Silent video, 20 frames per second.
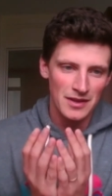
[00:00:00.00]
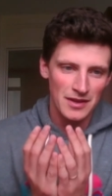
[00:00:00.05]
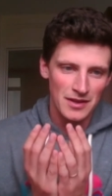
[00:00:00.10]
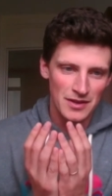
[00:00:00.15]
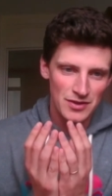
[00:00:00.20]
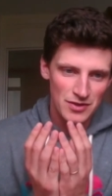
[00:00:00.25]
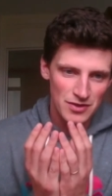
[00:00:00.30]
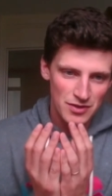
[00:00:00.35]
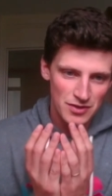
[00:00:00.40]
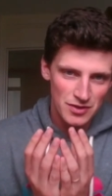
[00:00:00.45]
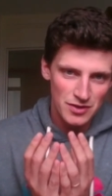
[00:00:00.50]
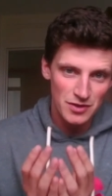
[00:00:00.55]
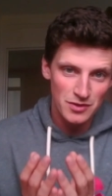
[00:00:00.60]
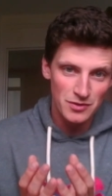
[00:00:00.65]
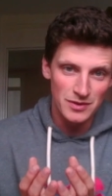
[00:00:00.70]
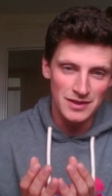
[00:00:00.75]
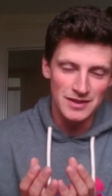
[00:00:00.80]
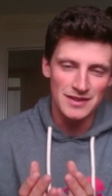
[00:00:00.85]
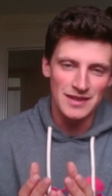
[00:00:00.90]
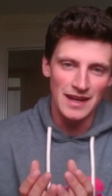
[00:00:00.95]

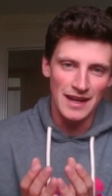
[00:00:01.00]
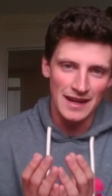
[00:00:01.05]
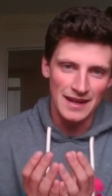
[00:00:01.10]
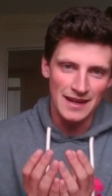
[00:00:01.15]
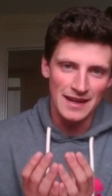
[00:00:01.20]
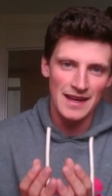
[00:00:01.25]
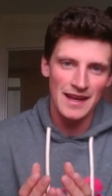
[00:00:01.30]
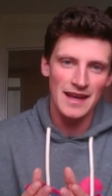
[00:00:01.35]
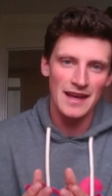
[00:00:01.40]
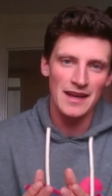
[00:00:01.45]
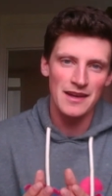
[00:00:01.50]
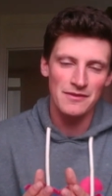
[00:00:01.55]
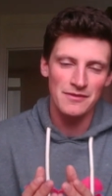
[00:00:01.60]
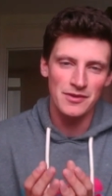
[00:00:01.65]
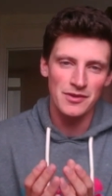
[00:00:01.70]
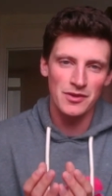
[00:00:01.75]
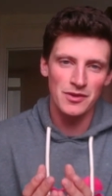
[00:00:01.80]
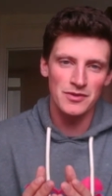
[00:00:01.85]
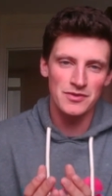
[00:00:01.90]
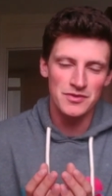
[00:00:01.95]
steward and care for
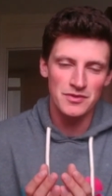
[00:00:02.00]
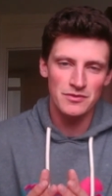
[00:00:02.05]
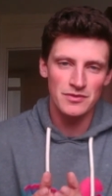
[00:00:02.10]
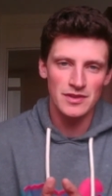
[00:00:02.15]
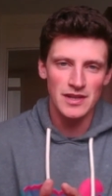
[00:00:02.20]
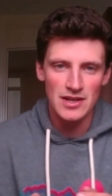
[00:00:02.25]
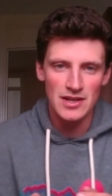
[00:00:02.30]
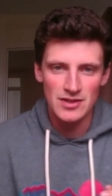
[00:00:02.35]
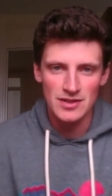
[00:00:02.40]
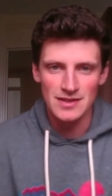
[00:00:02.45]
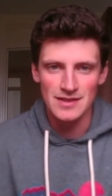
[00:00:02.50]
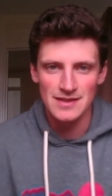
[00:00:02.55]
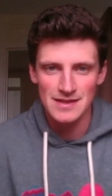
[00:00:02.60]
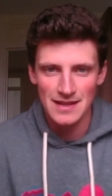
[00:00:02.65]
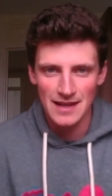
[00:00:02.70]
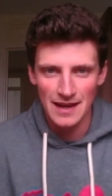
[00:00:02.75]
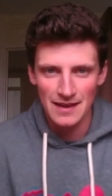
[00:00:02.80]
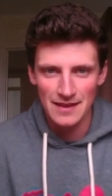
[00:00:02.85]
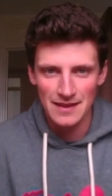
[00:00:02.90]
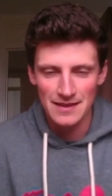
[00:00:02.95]
God's creation together.